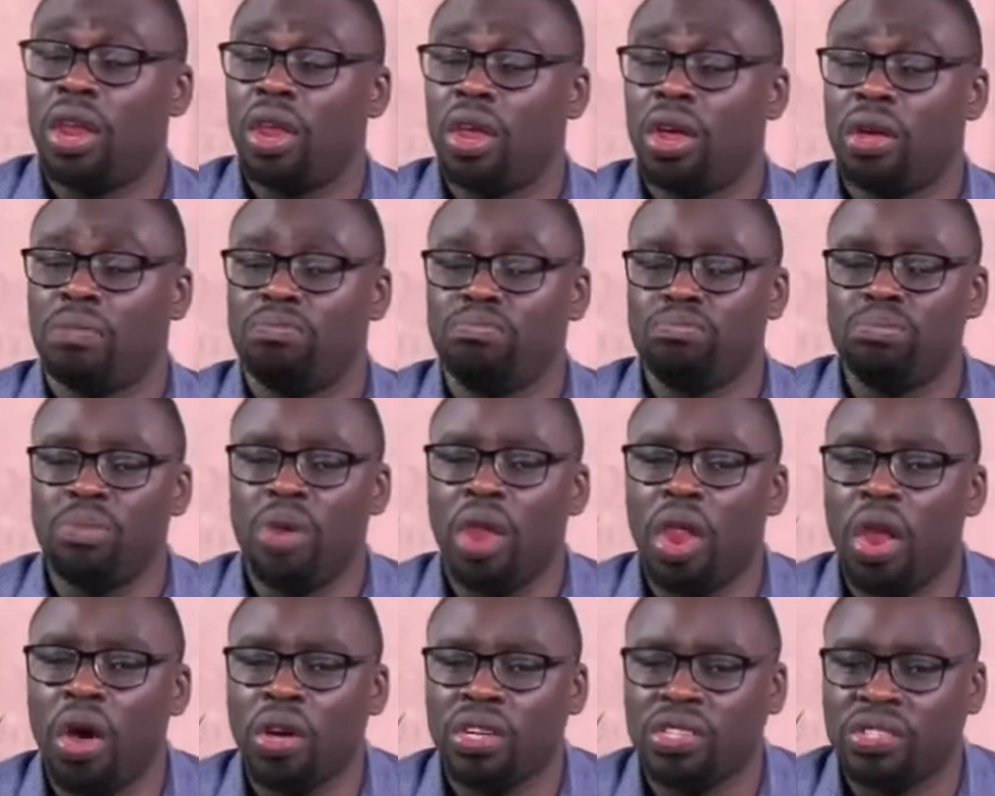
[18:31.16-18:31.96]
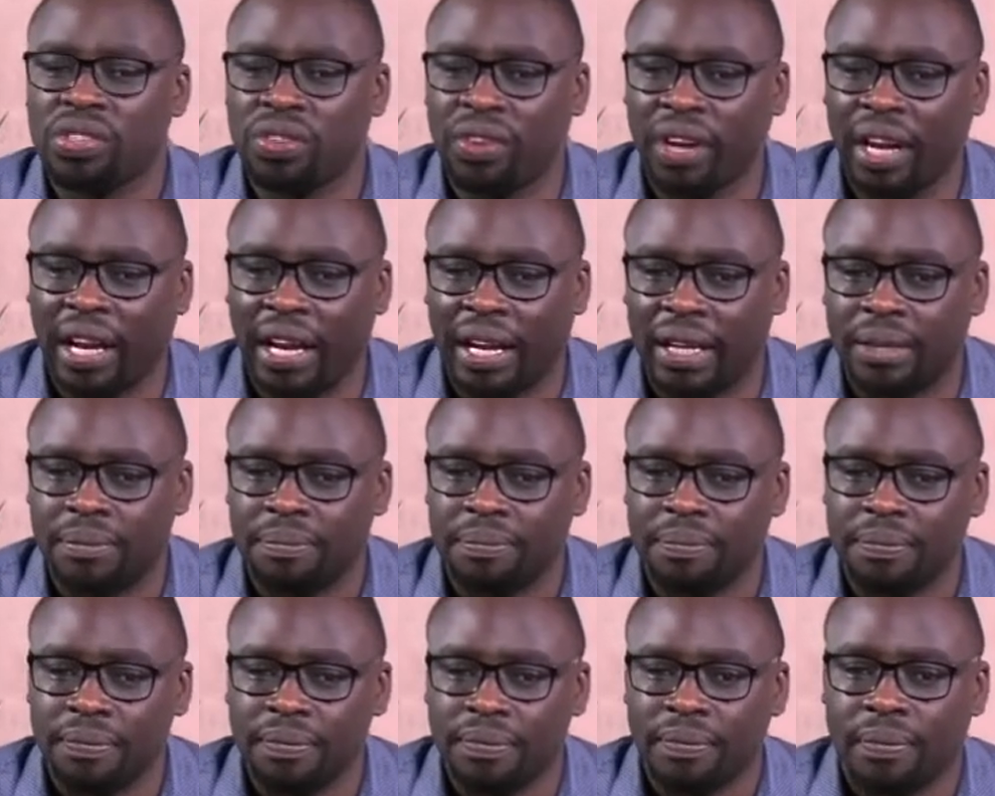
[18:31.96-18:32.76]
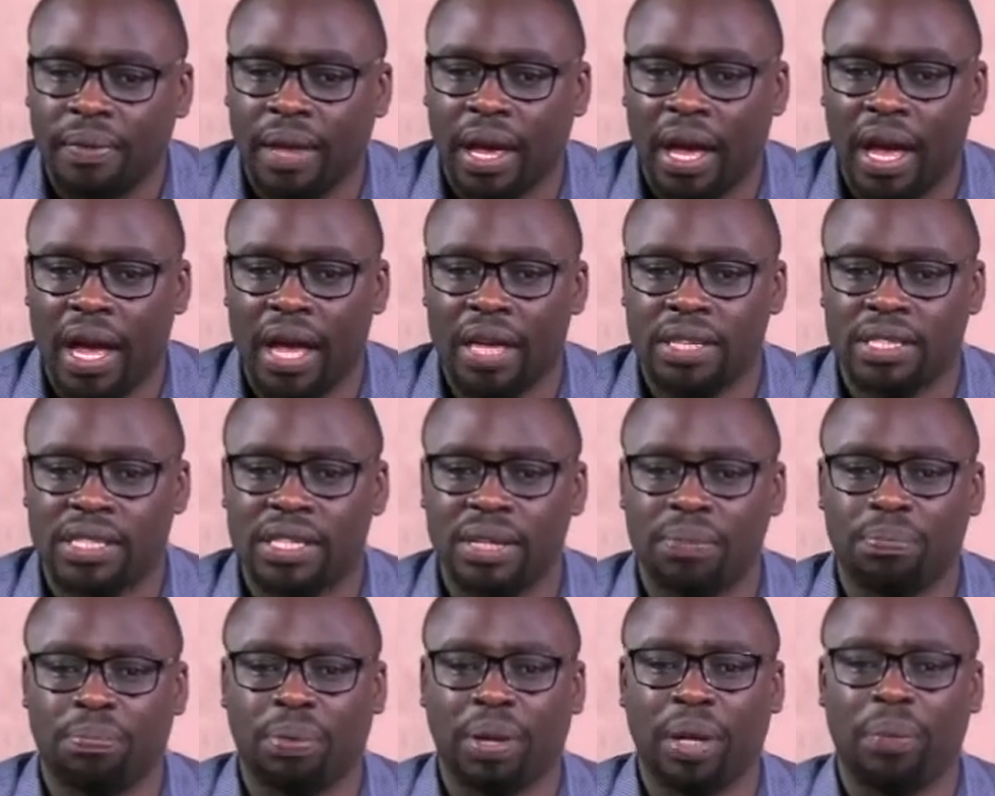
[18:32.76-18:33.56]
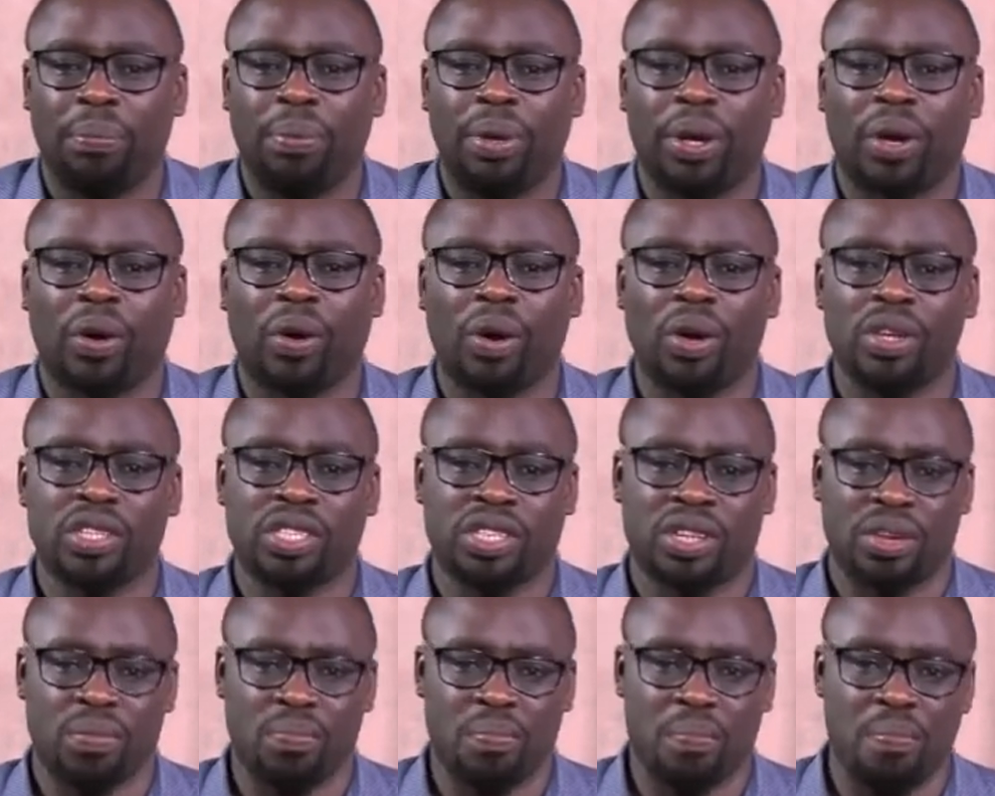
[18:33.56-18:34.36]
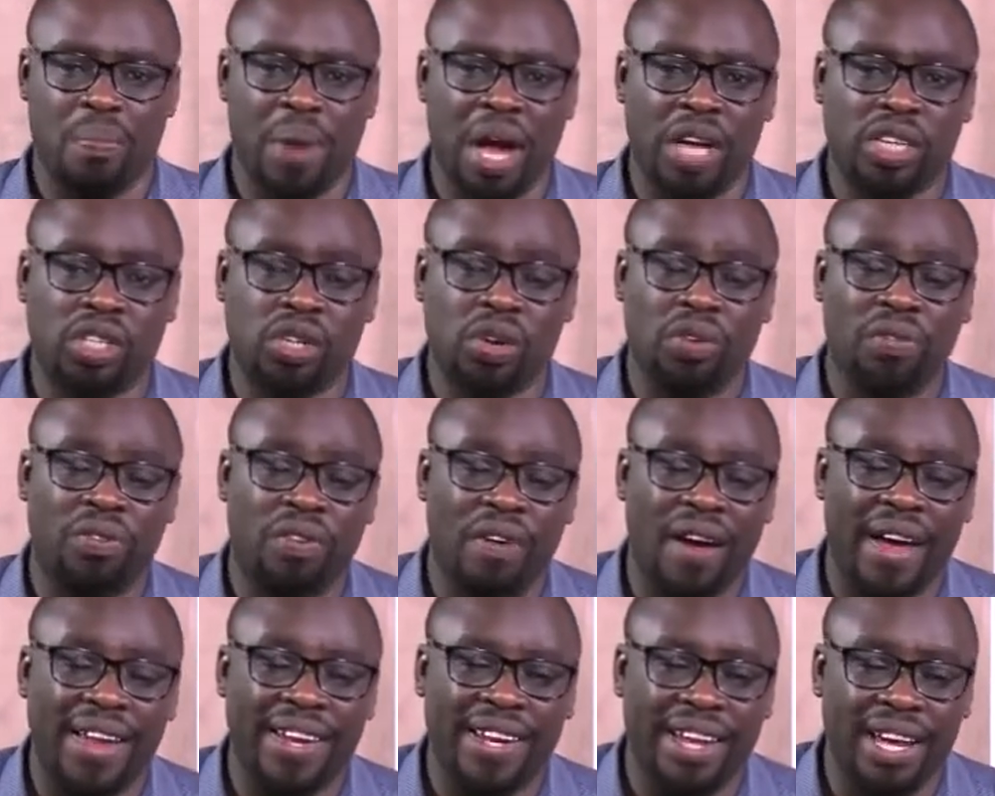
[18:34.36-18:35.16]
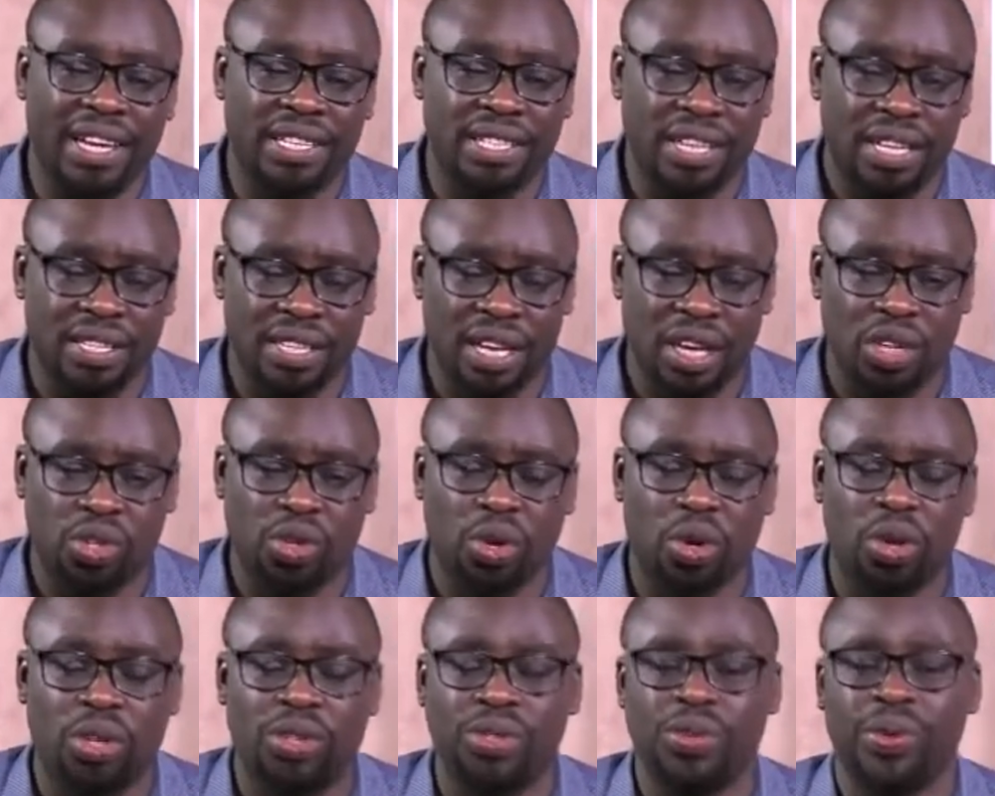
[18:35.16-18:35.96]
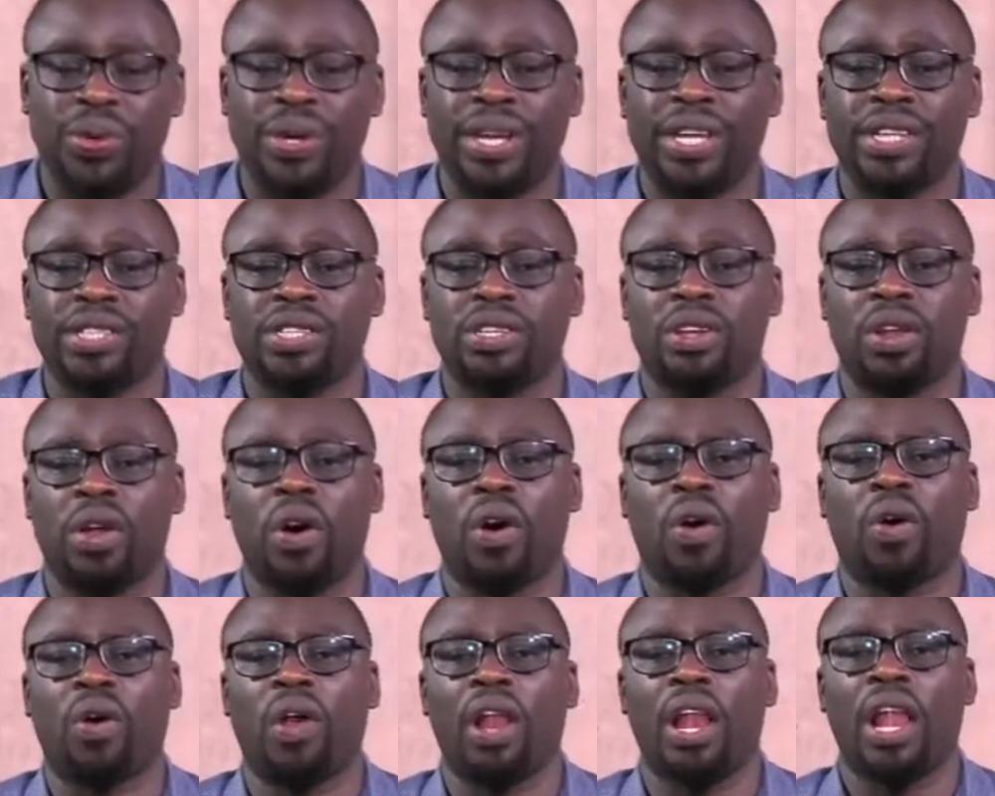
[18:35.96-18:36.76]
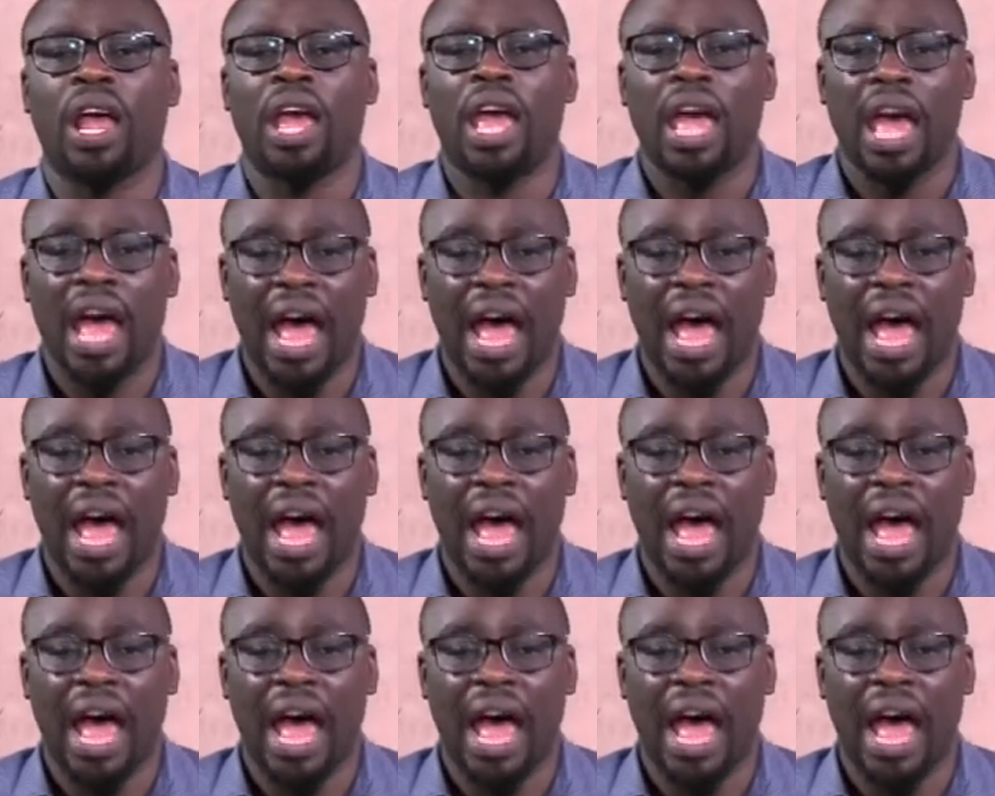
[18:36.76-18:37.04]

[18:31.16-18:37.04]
Not really. Simply because much of our debt, as I told you, is local.